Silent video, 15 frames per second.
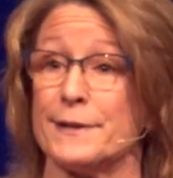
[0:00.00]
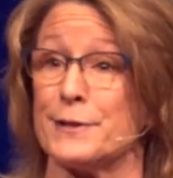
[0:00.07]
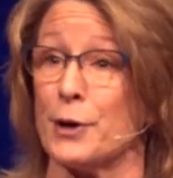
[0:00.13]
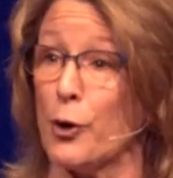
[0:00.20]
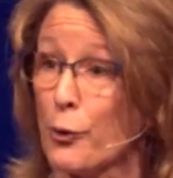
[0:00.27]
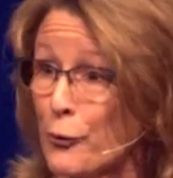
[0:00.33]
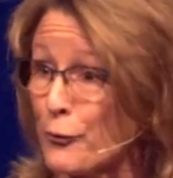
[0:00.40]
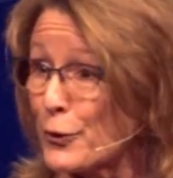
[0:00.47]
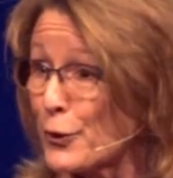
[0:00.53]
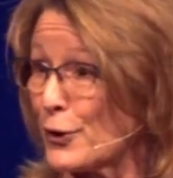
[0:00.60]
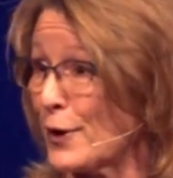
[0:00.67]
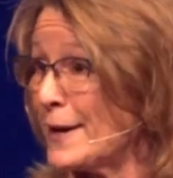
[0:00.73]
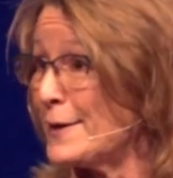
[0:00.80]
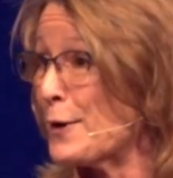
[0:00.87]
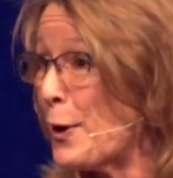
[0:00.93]
and
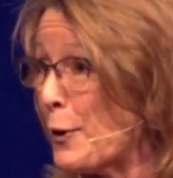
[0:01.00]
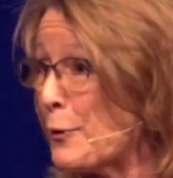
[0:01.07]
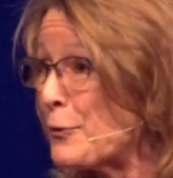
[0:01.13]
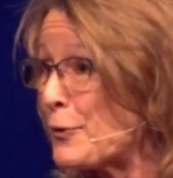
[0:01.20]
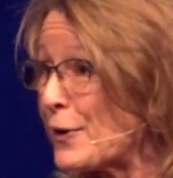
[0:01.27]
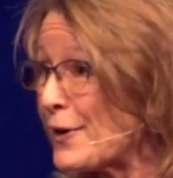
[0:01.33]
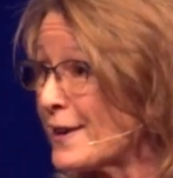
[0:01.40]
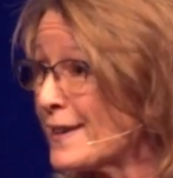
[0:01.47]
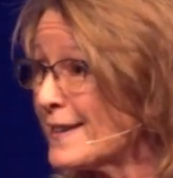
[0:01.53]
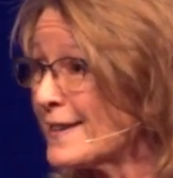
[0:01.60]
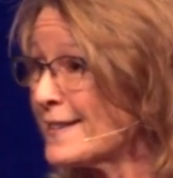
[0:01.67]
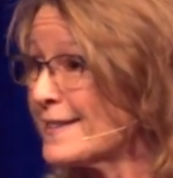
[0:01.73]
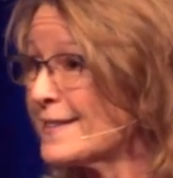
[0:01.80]
over and over,